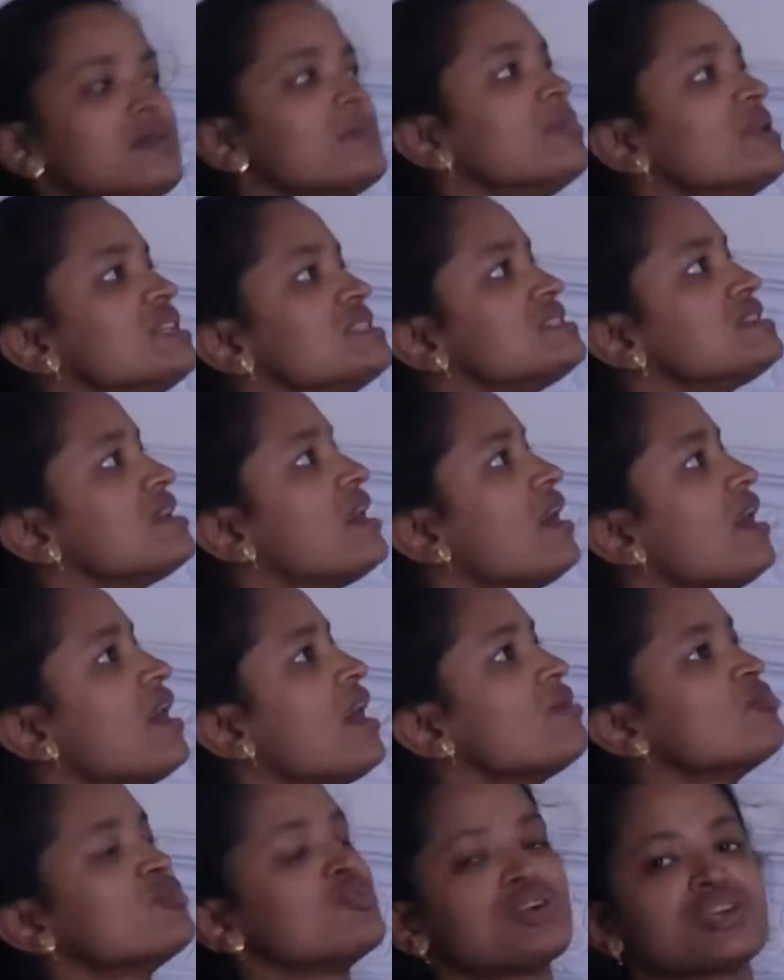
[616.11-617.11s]
But
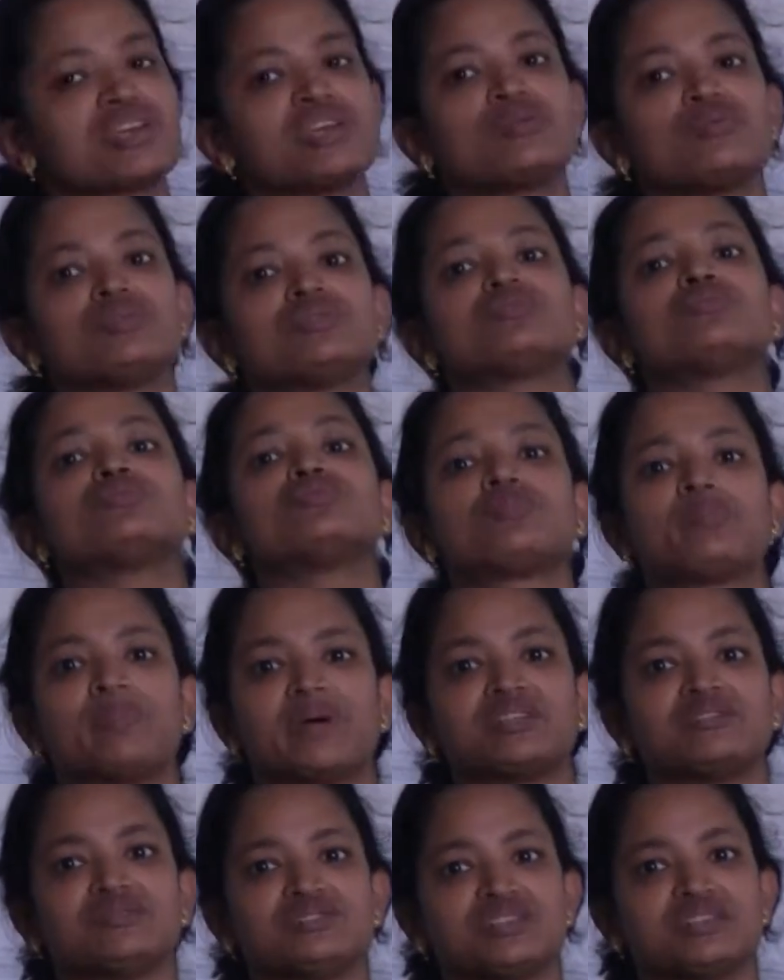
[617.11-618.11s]
I'm working with root
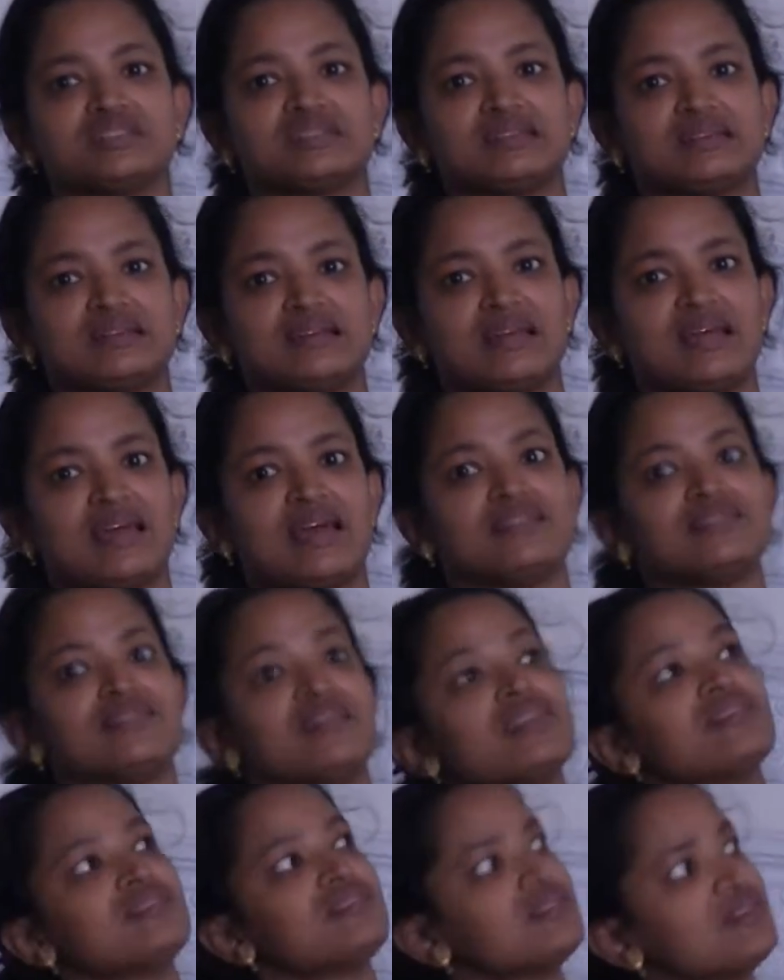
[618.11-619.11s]
pathogen, and
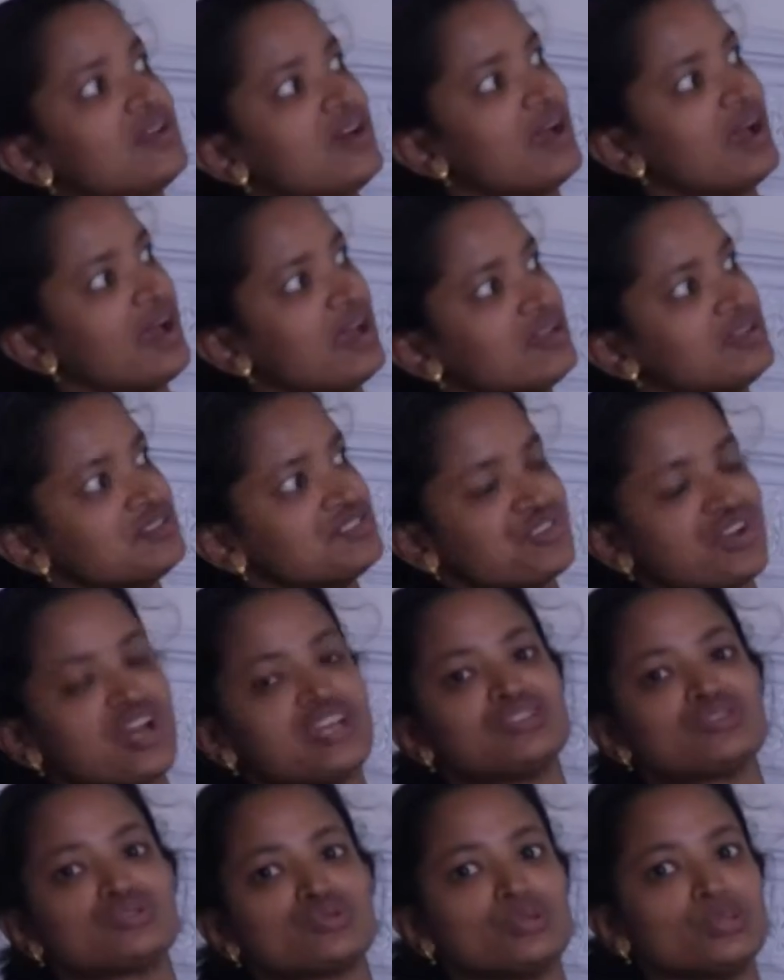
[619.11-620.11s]
then I try
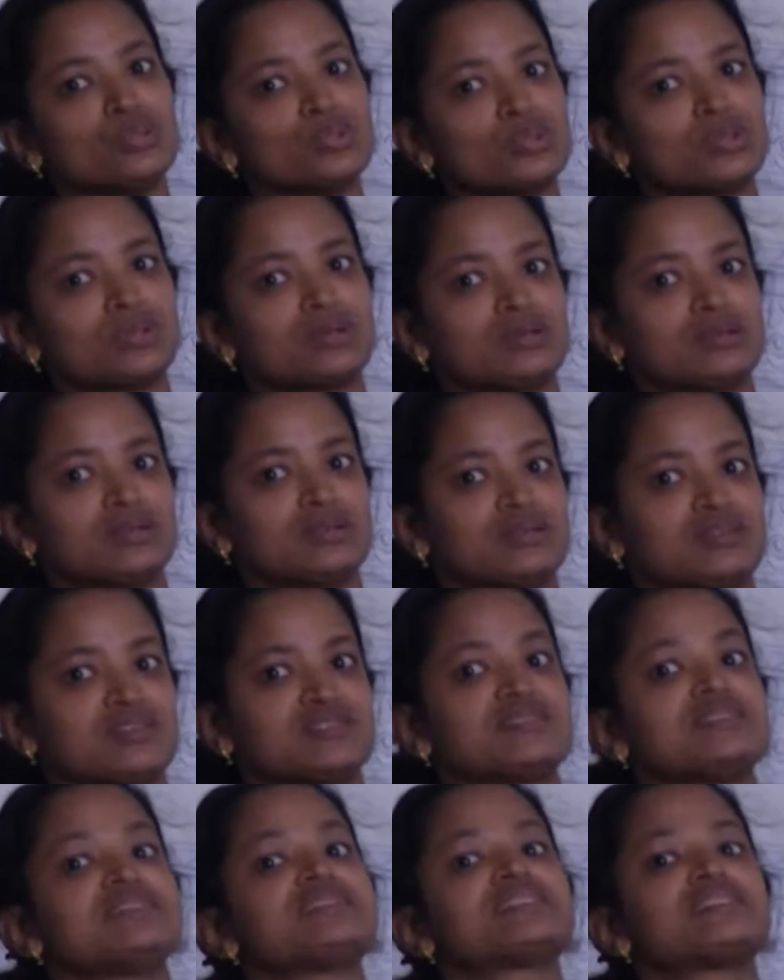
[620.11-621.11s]
to look the
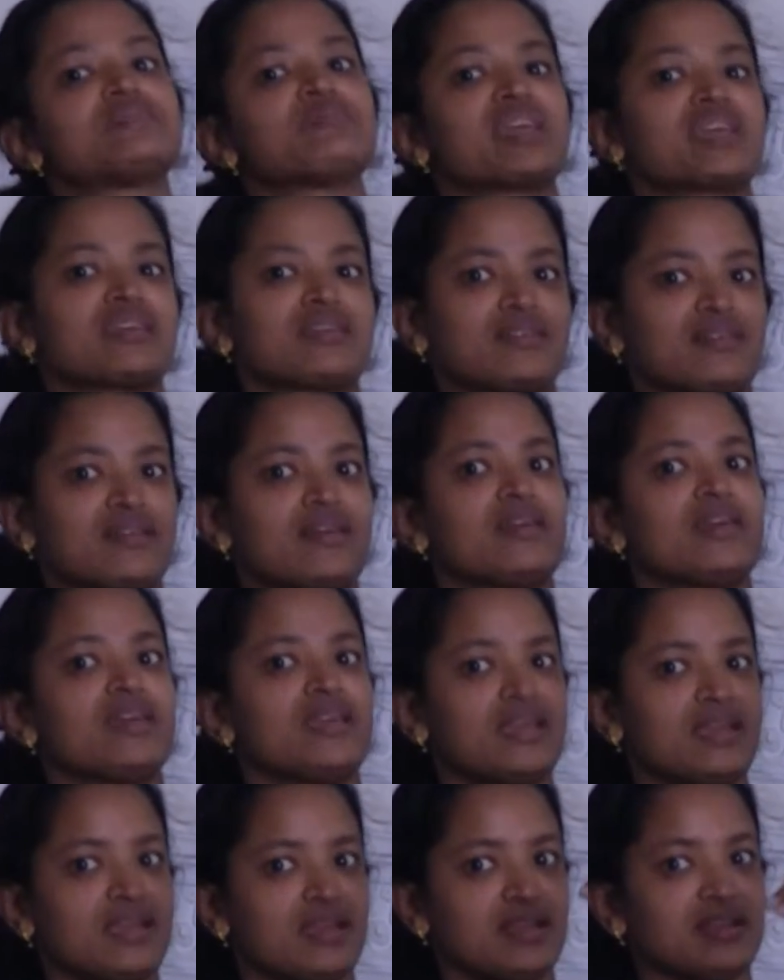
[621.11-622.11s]
systemic
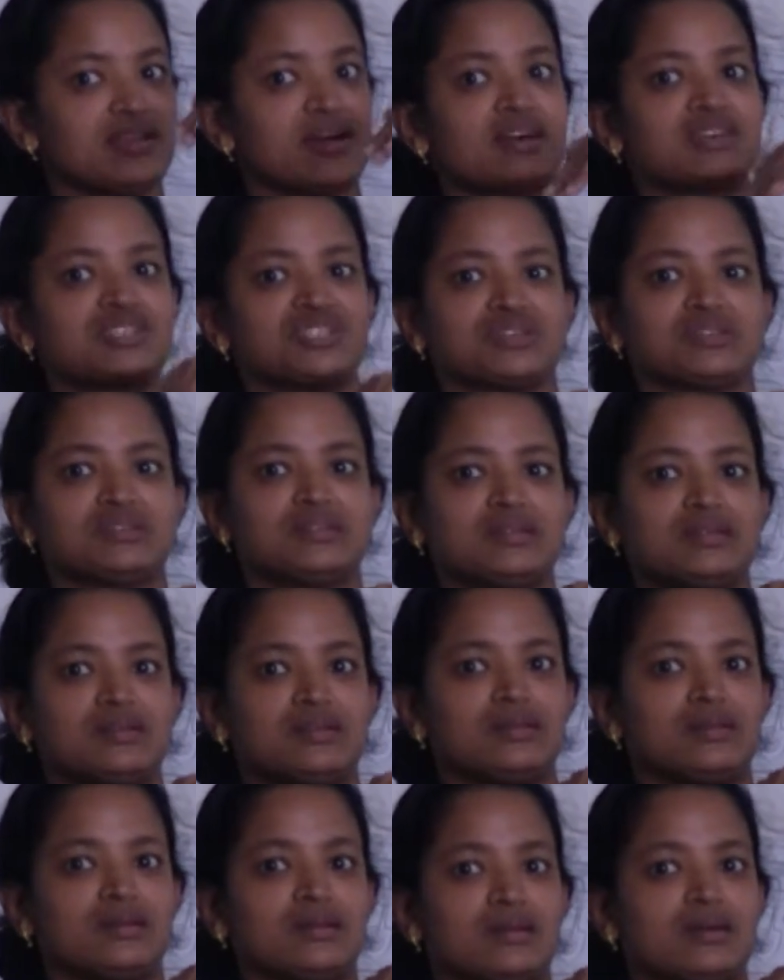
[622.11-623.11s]
induction
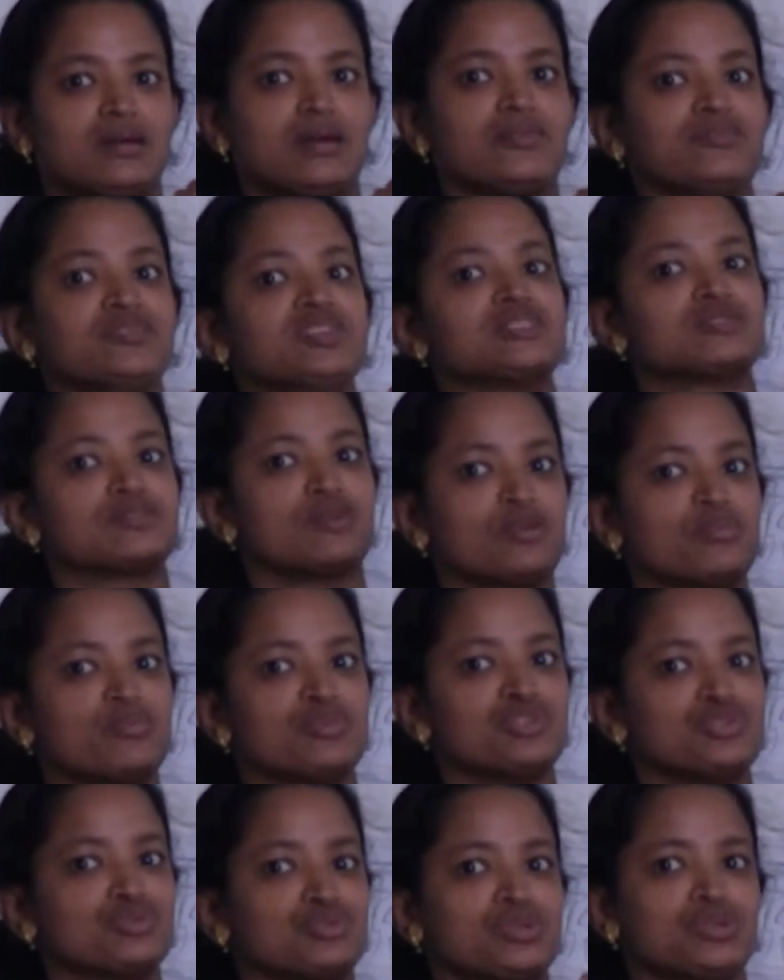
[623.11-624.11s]
of this
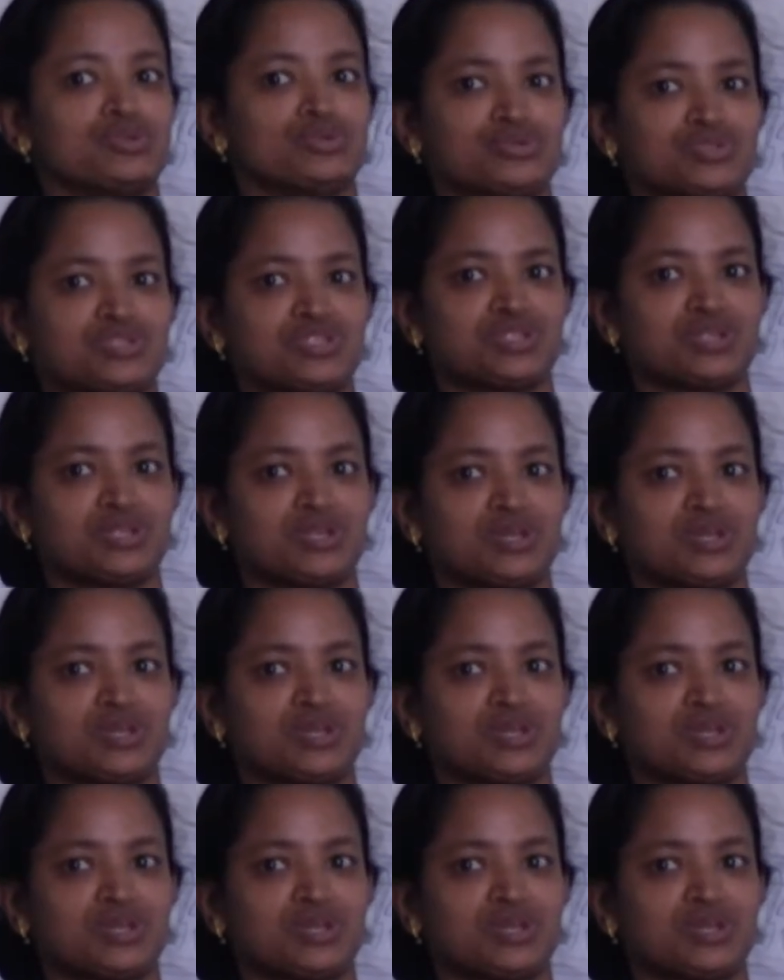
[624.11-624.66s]
hormone to the root.